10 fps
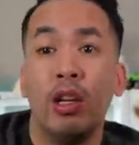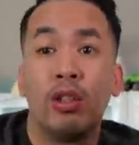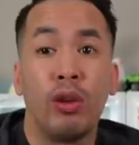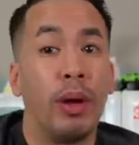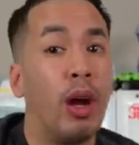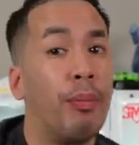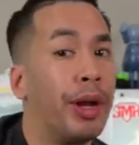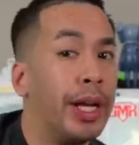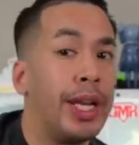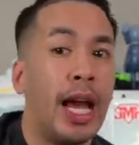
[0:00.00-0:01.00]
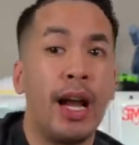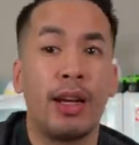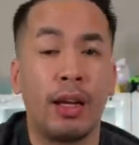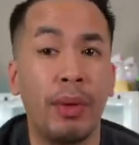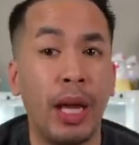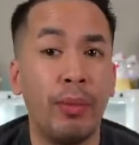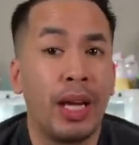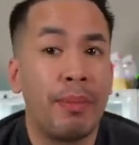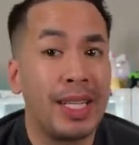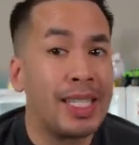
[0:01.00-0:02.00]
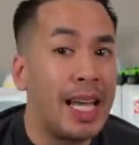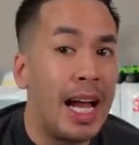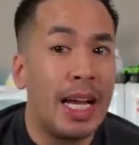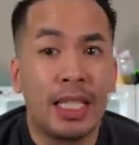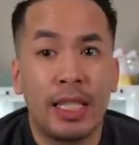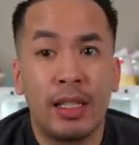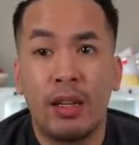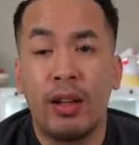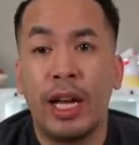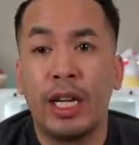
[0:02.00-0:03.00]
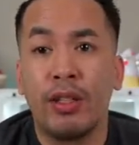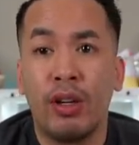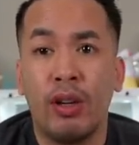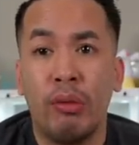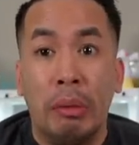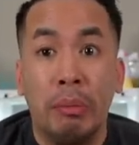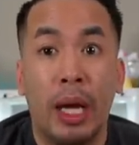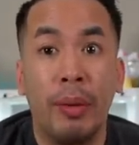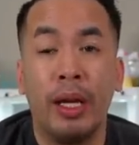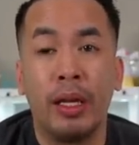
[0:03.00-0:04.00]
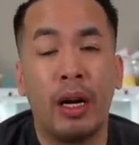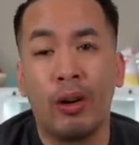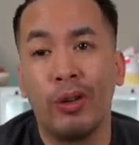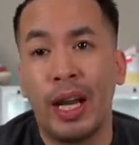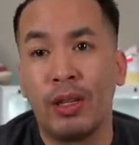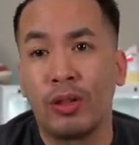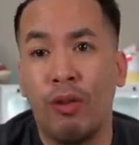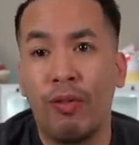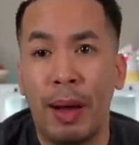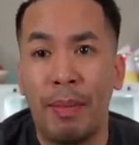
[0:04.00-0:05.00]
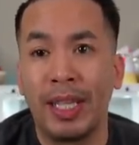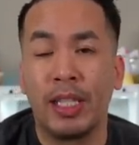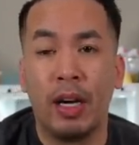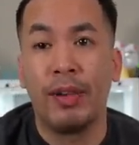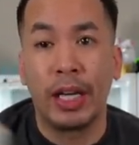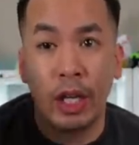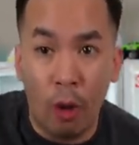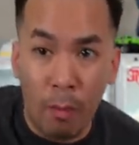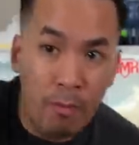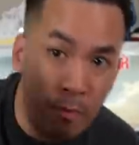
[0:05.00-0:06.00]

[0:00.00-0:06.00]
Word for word: So may i bring it down. I can be able to get my size and all that, you know, maybe. I'll go down so myself and like, yo,